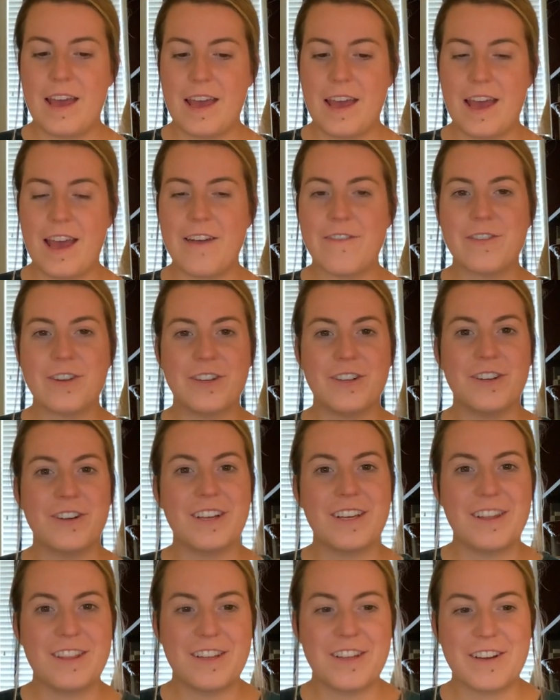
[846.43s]
After you're
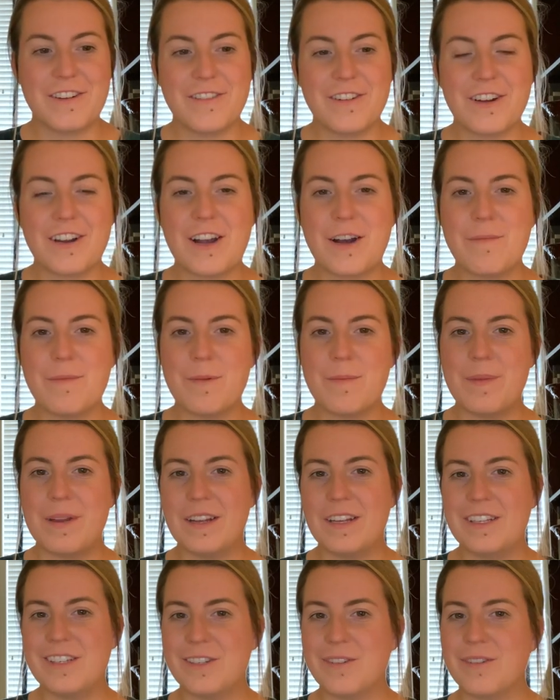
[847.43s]
in there for a couple
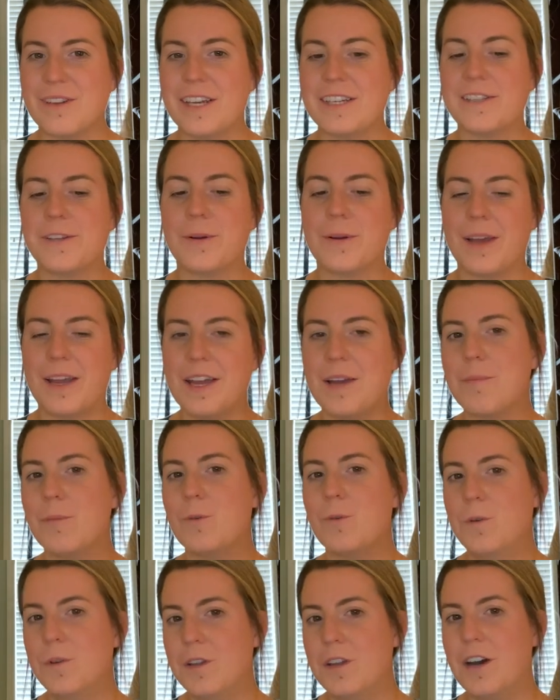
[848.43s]
minutes, you realize, okay, I'm
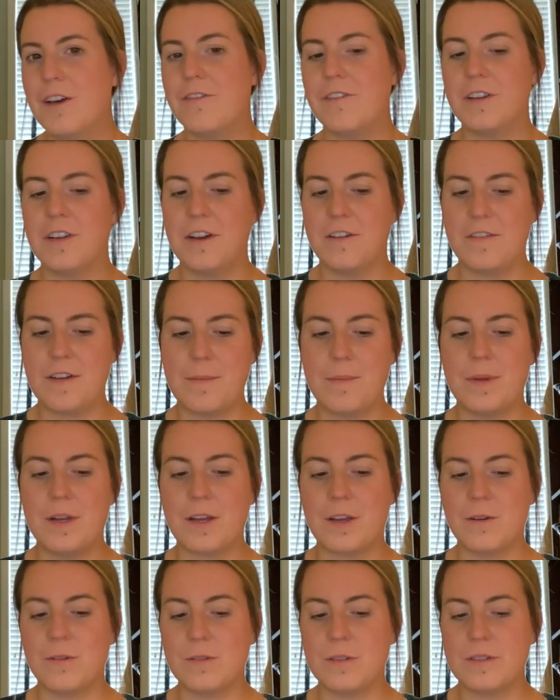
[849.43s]
cooled off enough. I'm gonna
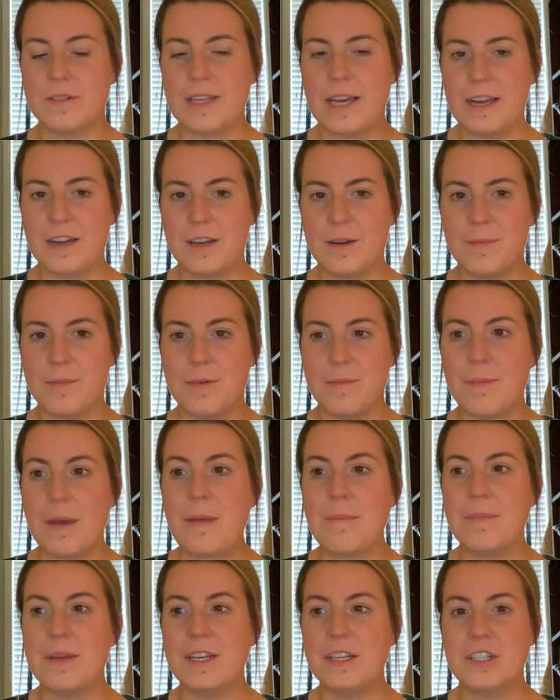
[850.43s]
go set up my
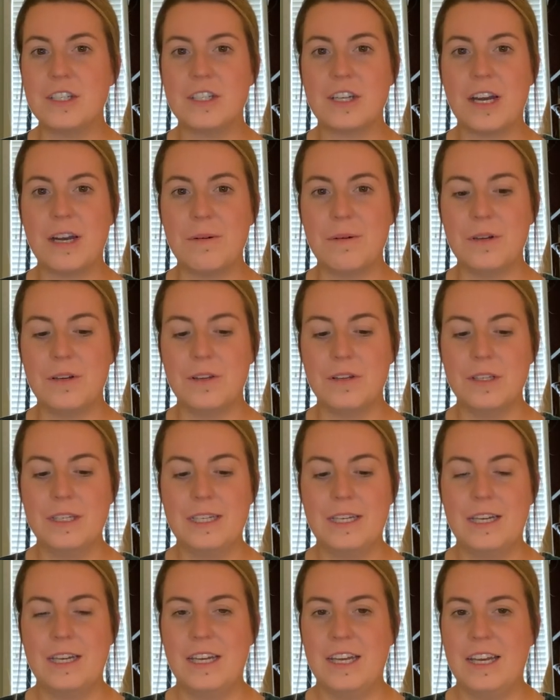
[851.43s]
beach towel
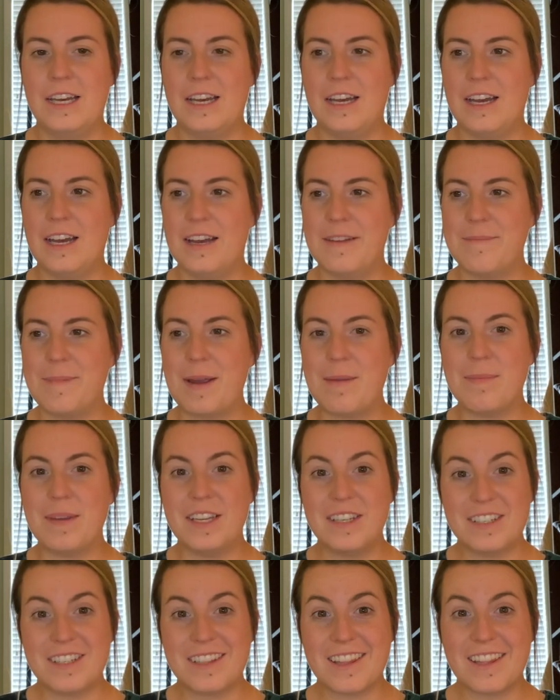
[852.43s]
and my
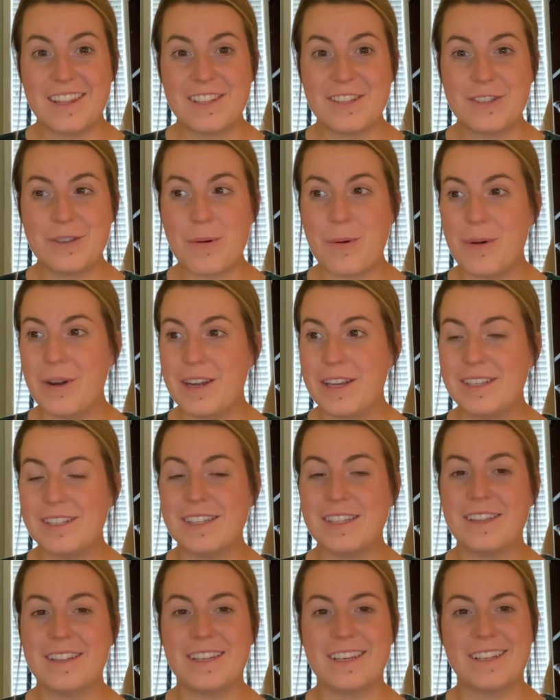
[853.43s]
beach toys
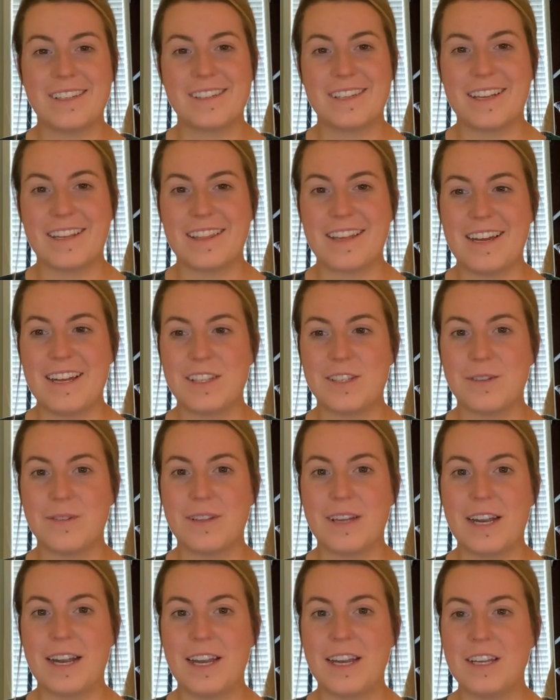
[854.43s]
and things like that so
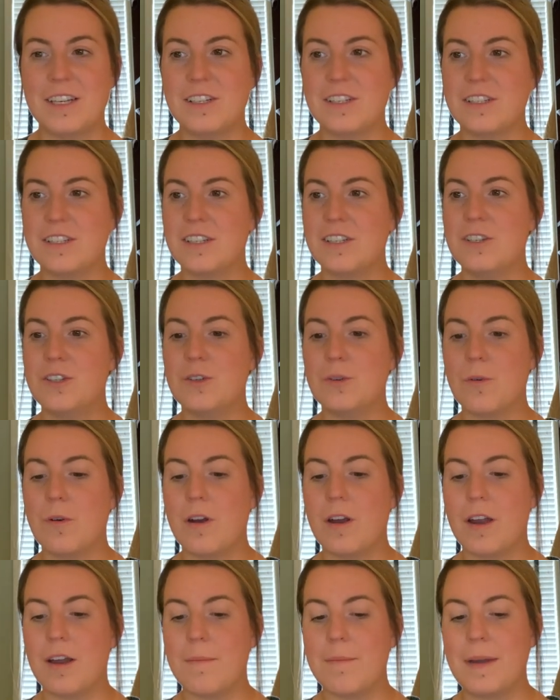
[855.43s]
that I can just
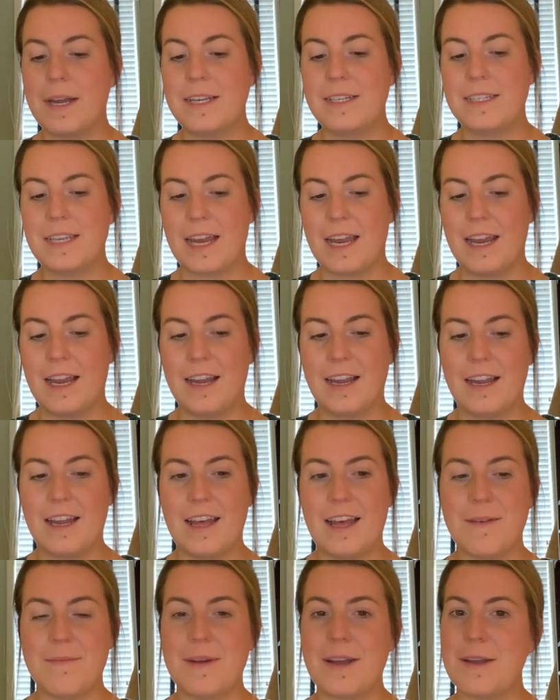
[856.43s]
enjoy my day
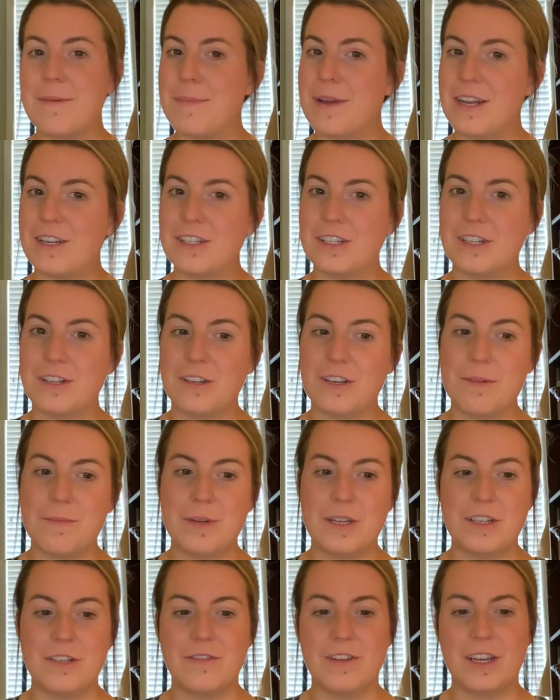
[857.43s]
at my imaginary
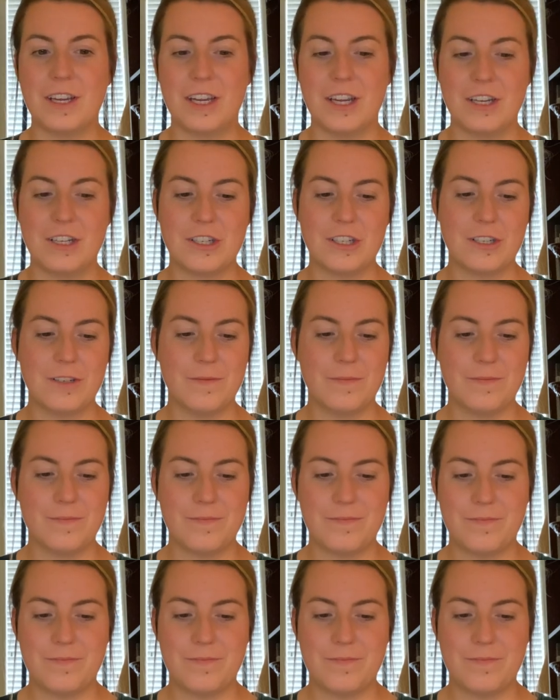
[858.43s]
beach vacation.